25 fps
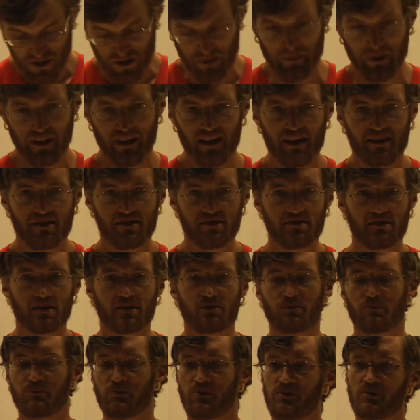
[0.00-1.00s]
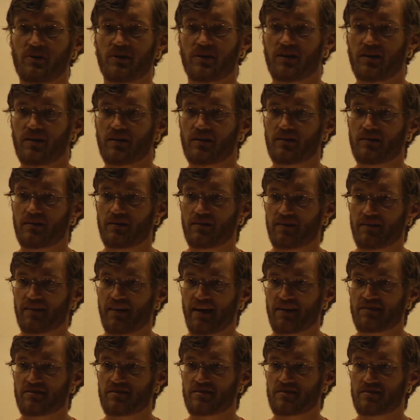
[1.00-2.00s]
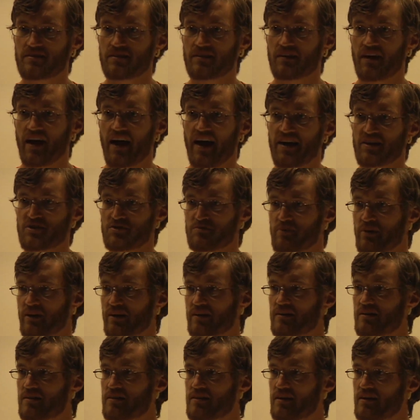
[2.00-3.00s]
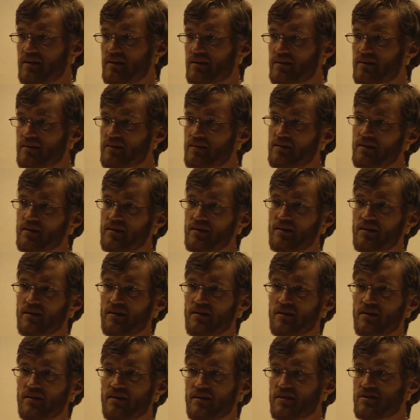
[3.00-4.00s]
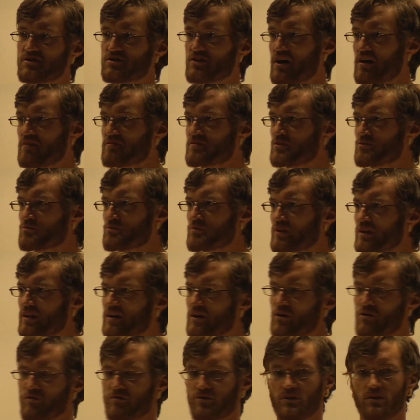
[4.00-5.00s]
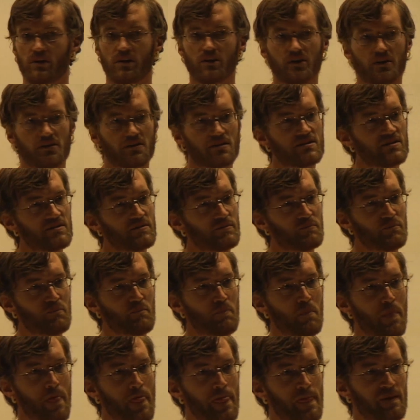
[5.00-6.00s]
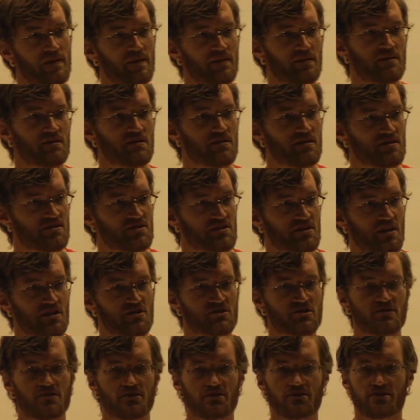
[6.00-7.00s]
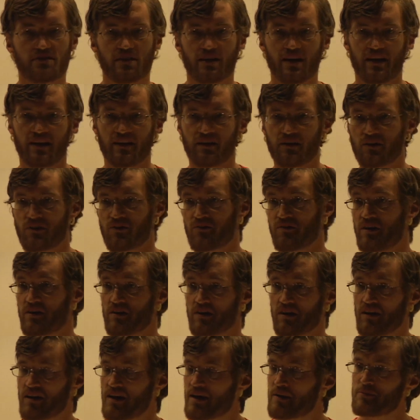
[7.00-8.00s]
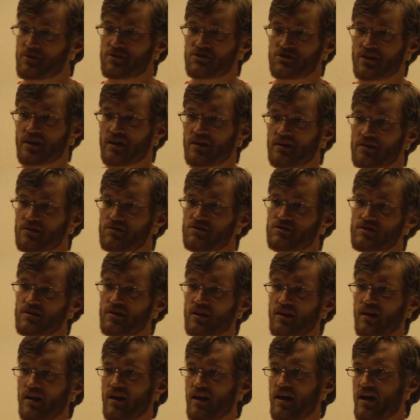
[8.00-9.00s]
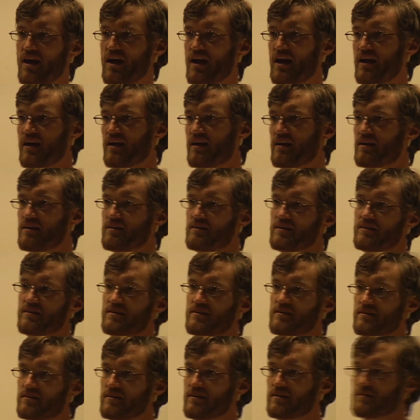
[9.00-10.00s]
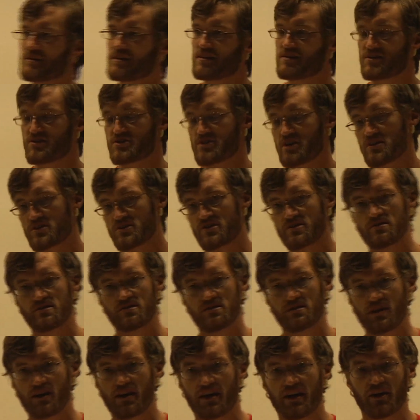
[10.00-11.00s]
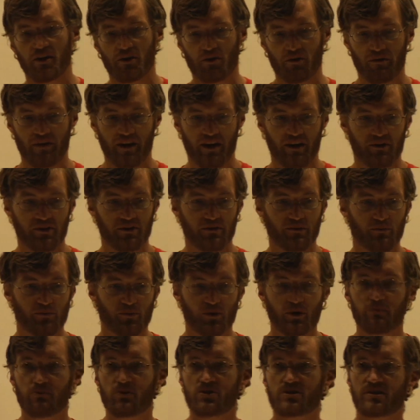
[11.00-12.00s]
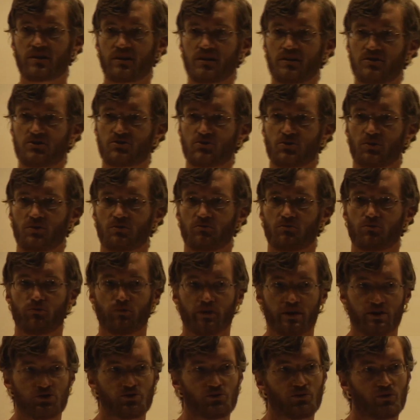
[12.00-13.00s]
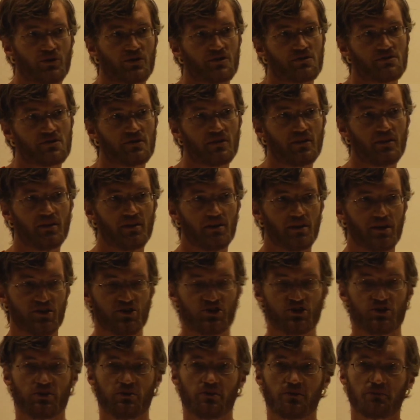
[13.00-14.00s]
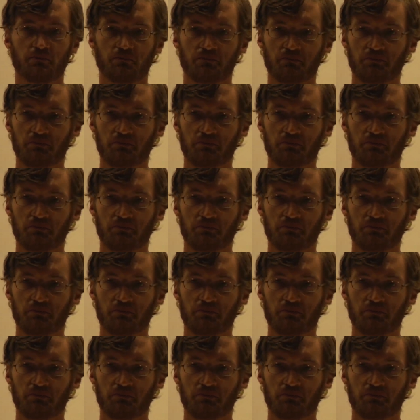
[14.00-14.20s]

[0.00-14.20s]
To me, that's the community. That's the aspect that is often really overlooked in the discussions that I hear around climate change and in the discussions that I hear around pretty much any sort of resource issue.